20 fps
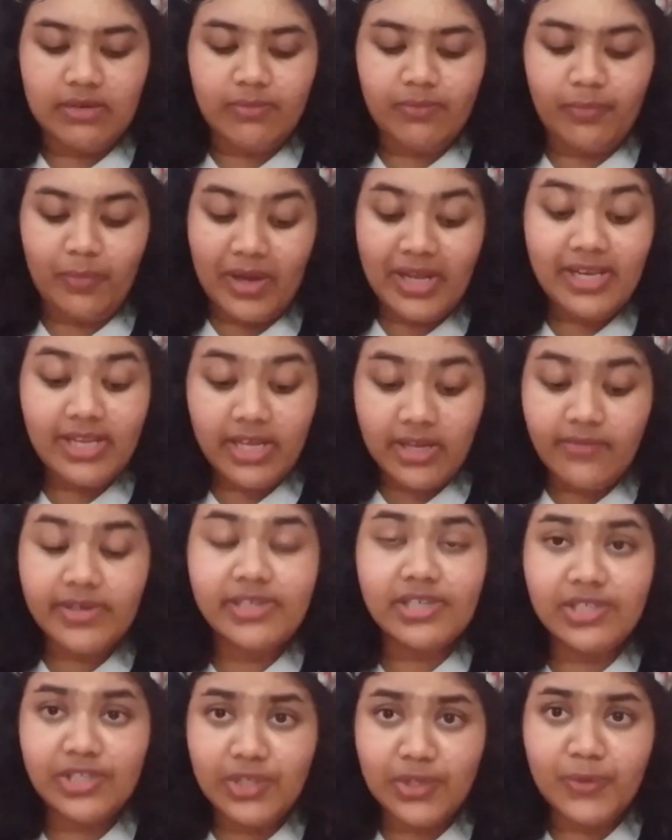when he
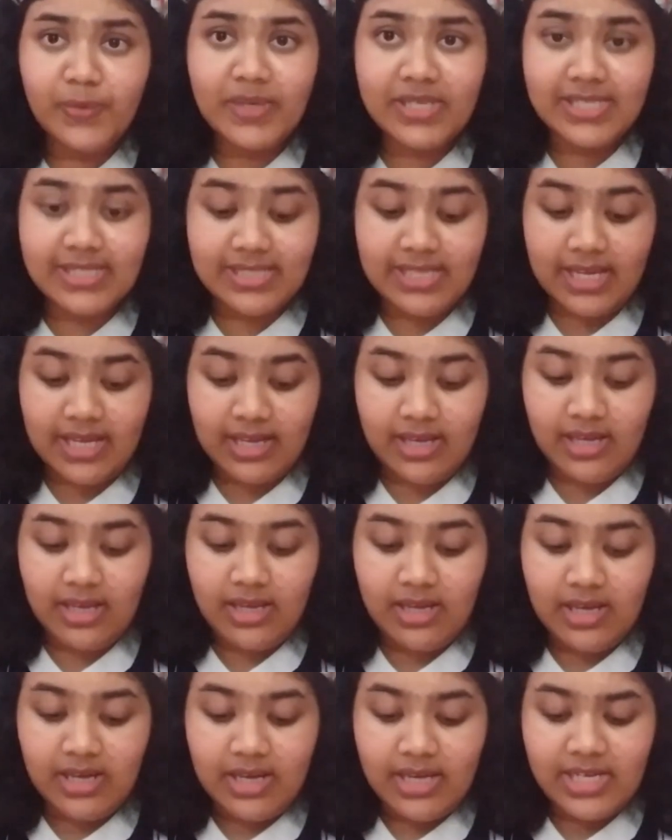returned to USA,
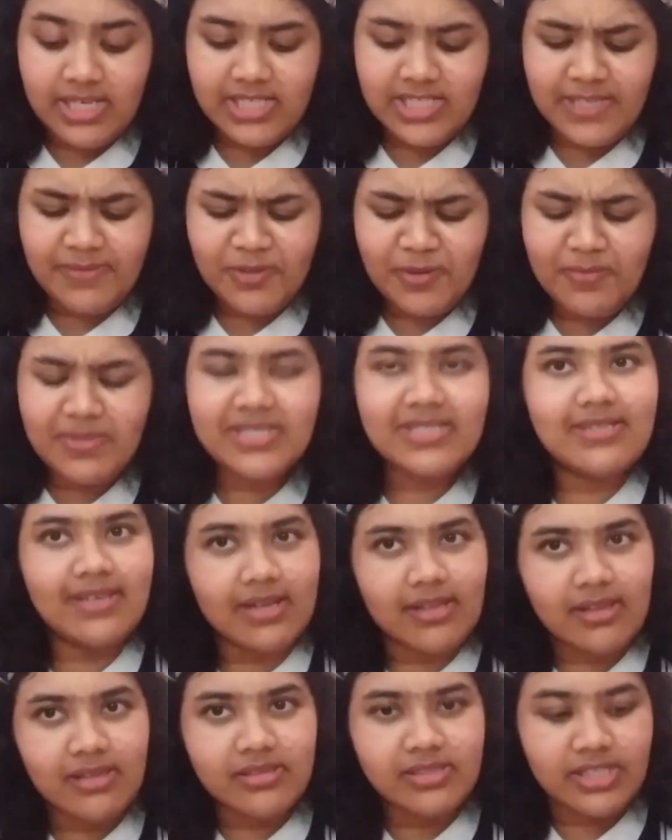he seemed to be
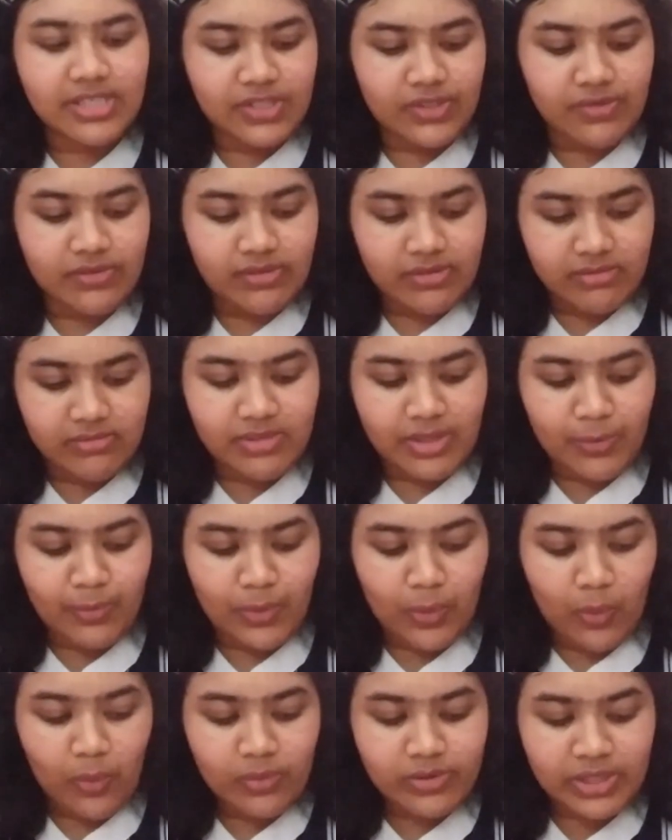settled in
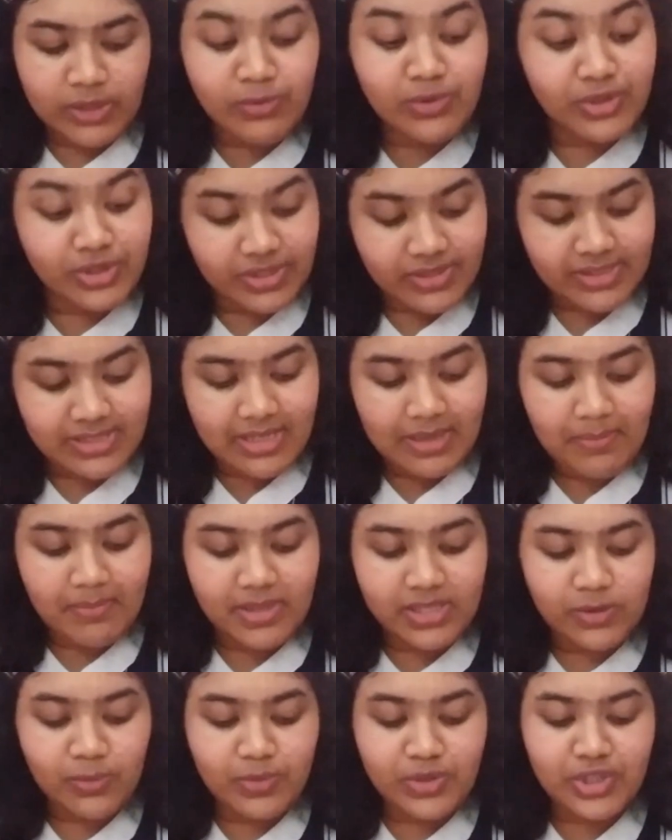New Jersey,
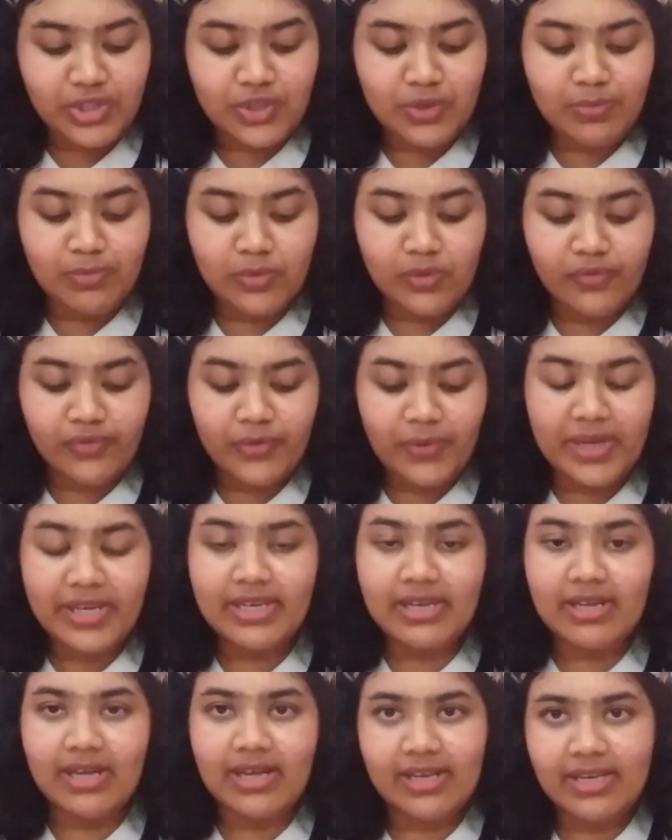but wished to move
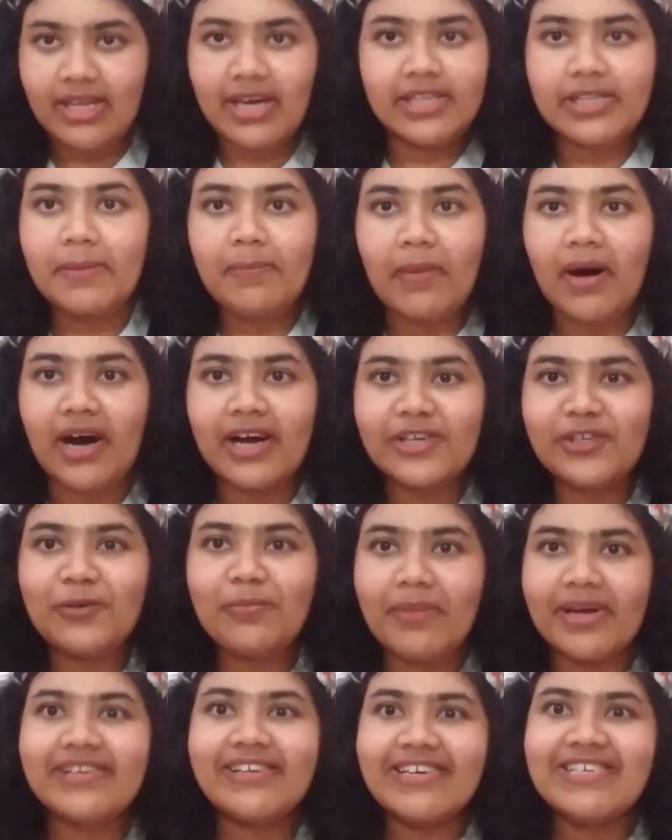to any other part to
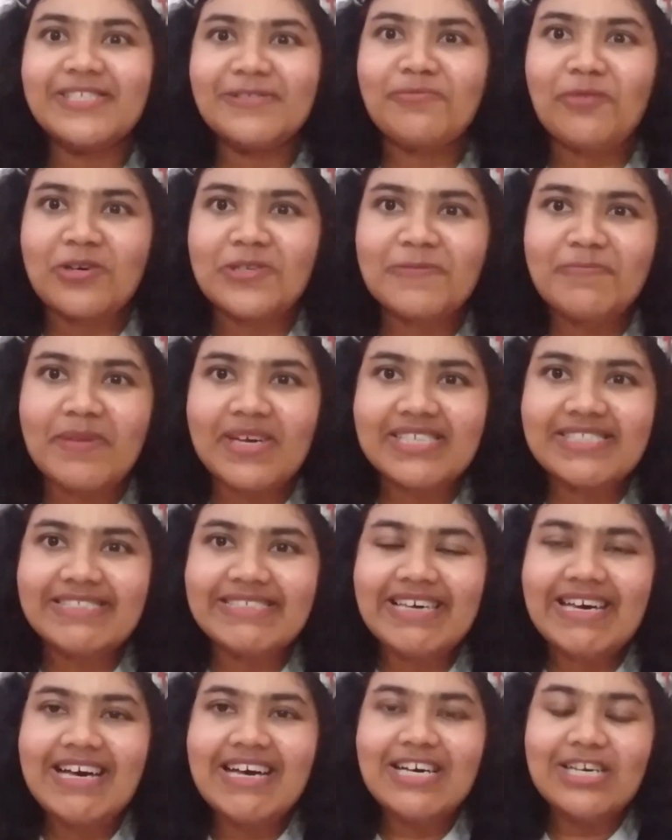better his
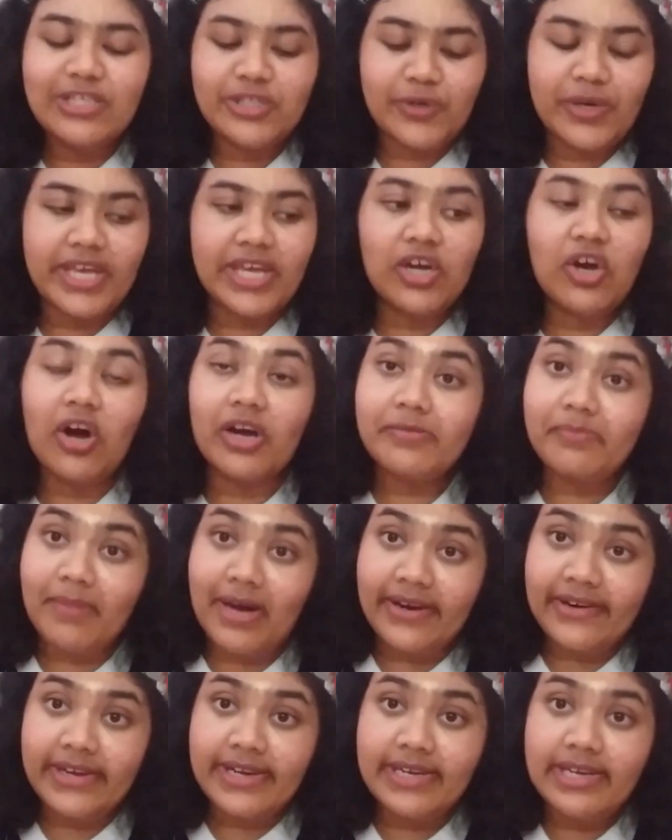prospects. So he got
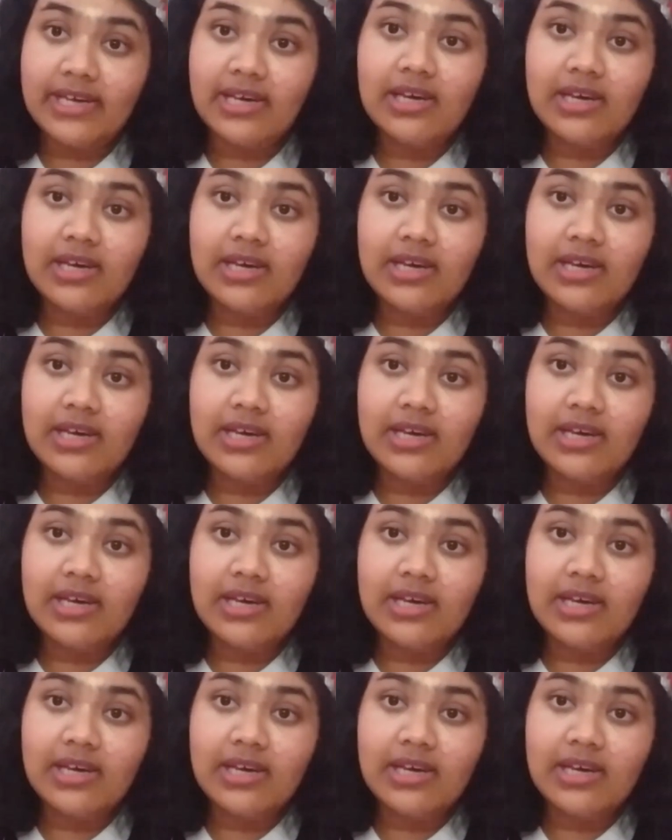married